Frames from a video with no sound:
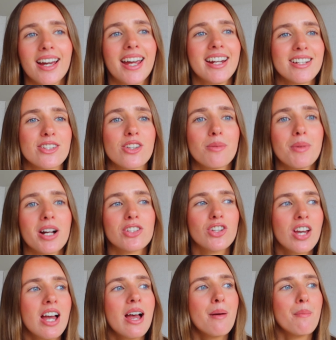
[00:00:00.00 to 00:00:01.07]
I hate it so much.
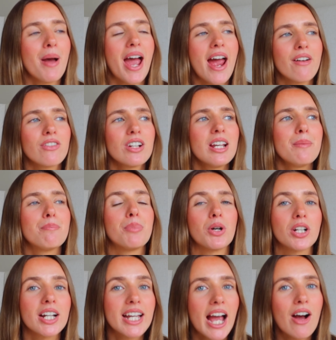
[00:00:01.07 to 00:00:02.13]
But every
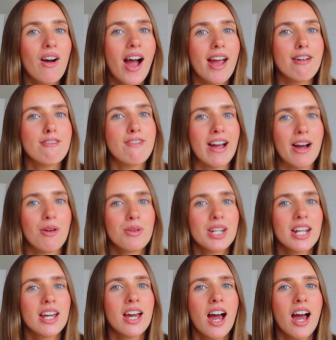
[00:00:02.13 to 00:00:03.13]
book account I have found,